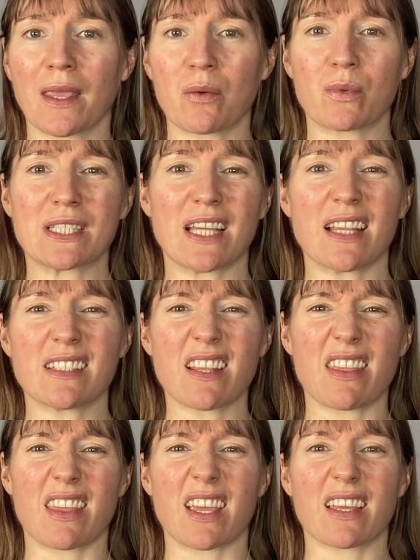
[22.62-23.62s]
we tend to
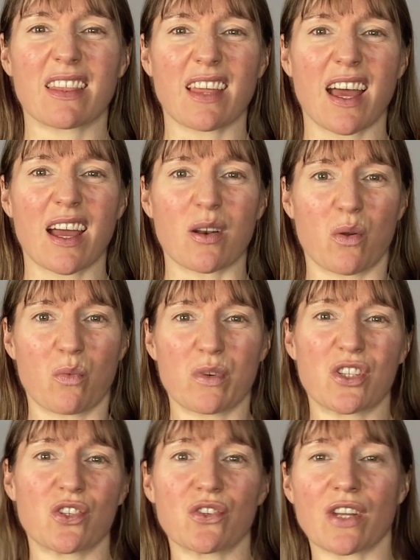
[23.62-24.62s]
think that we
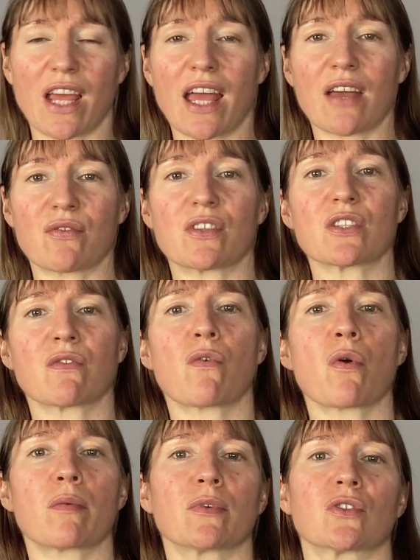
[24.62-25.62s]
shouldn't have this
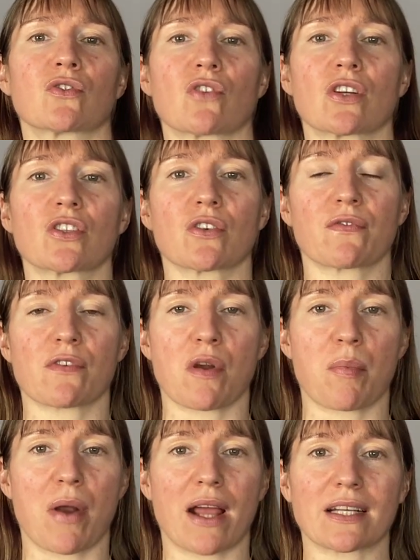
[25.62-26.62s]
formal structure for a
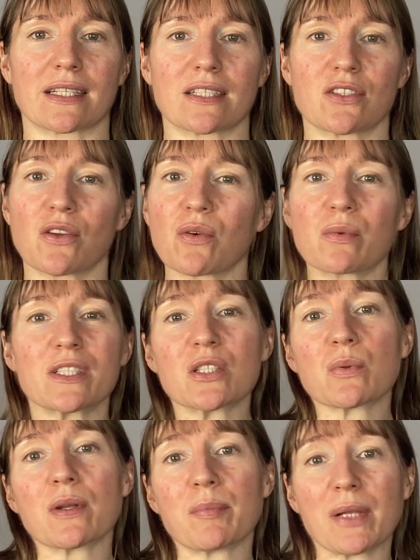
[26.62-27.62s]
practice. We
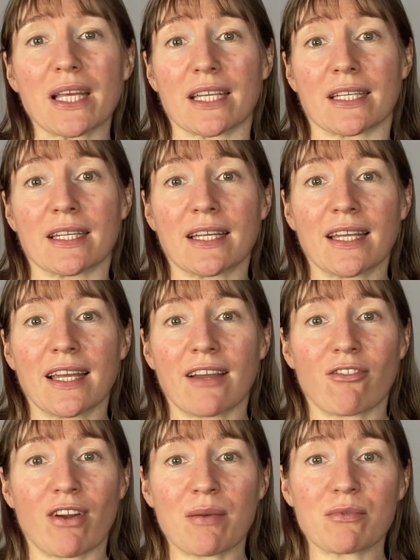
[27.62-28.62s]
just want to play,
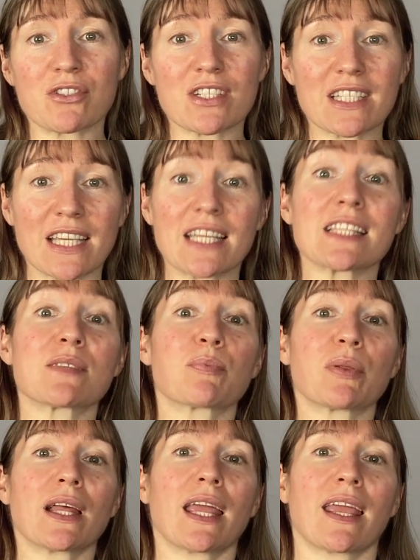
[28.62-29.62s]
right? We're just kids
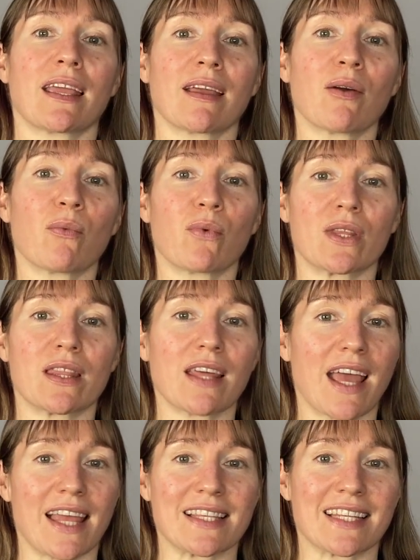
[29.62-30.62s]
playing with
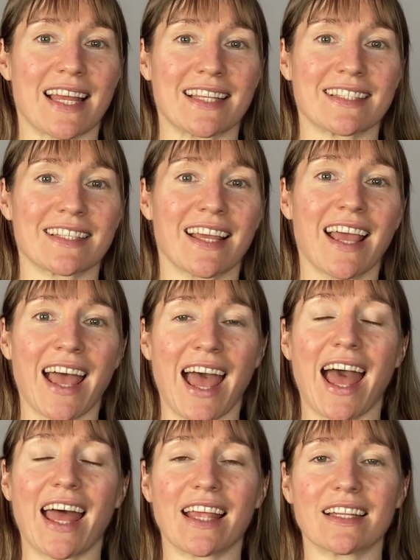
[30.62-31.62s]
handstands.
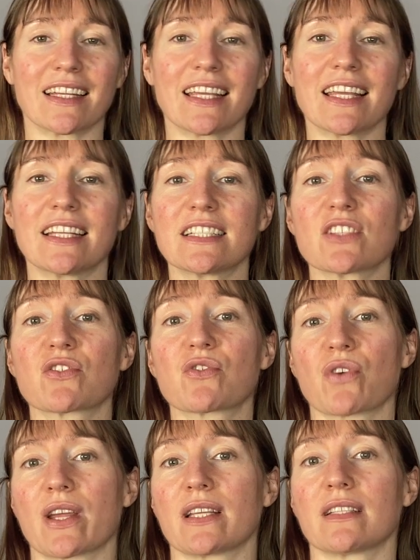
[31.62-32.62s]
And it is
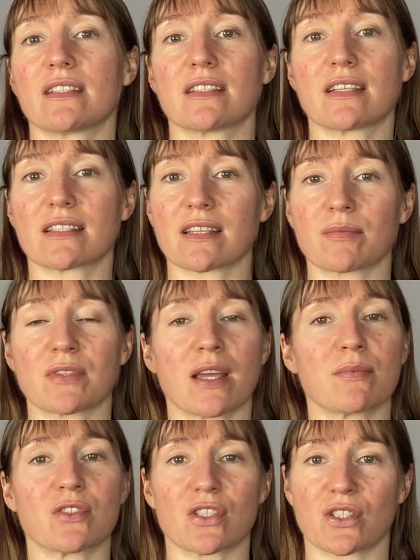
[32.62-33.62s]
great to
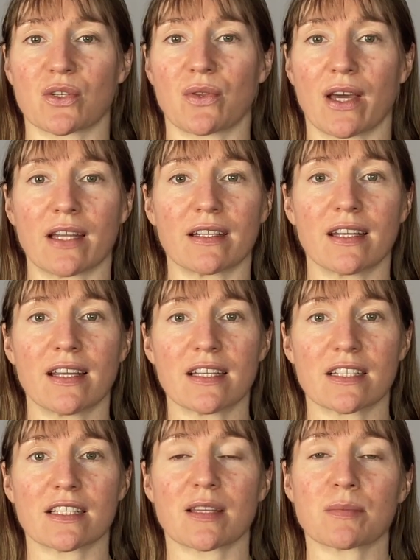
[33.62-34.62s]
sometimes just do that,
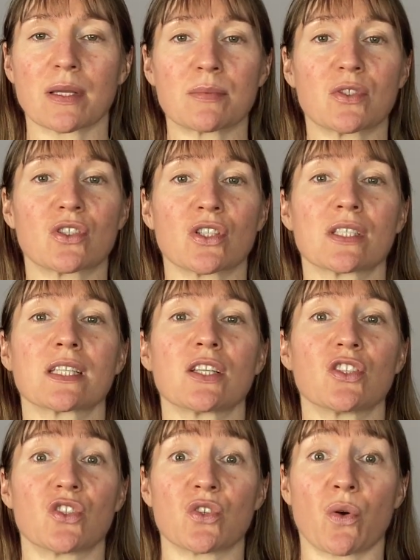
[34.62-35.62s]
to sometimes just
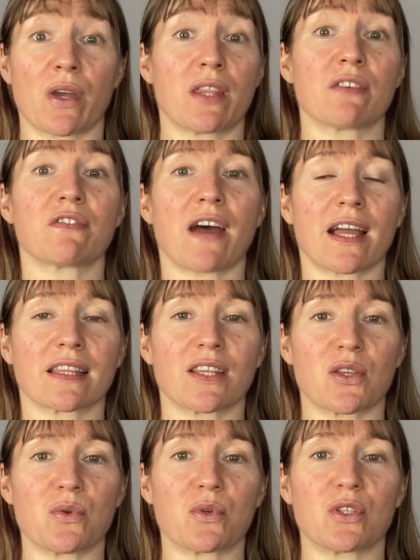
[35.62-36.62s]
enjoy the fact
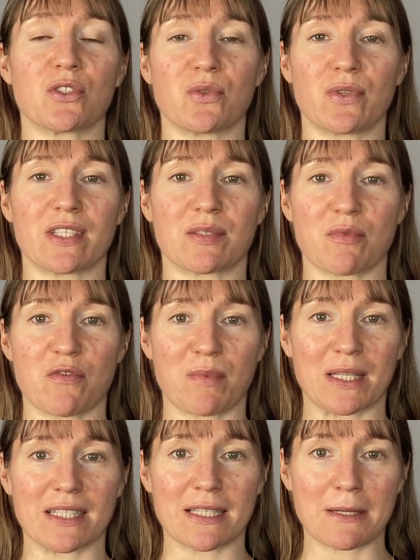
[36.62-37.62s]
that you can do these
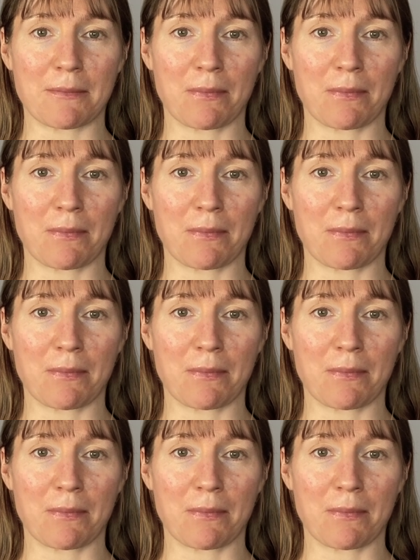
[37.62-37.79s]
movements.